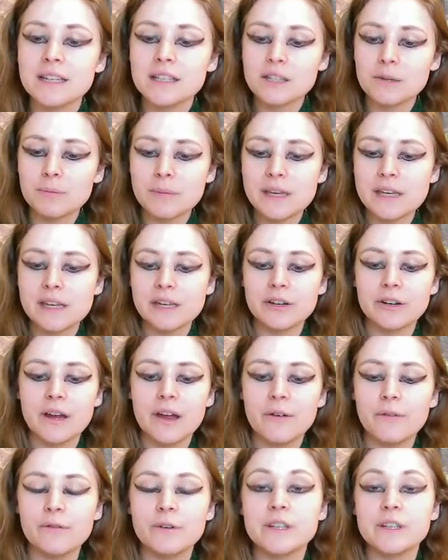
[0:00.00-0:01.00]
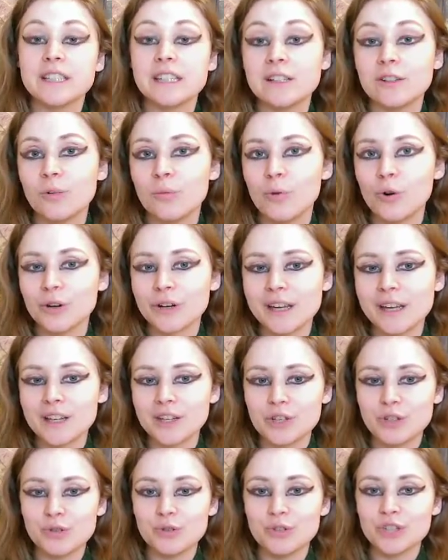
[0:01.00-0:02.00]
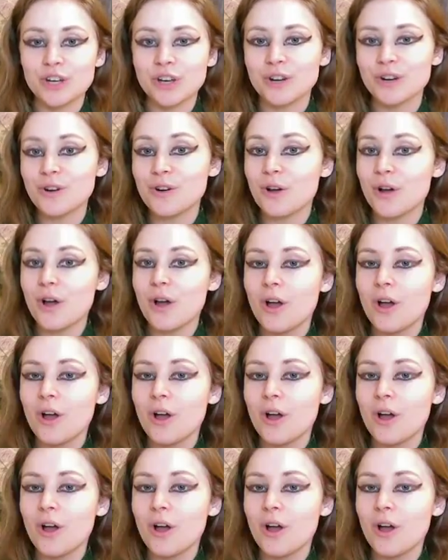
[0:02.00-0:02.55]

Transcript: to be here every single morning to share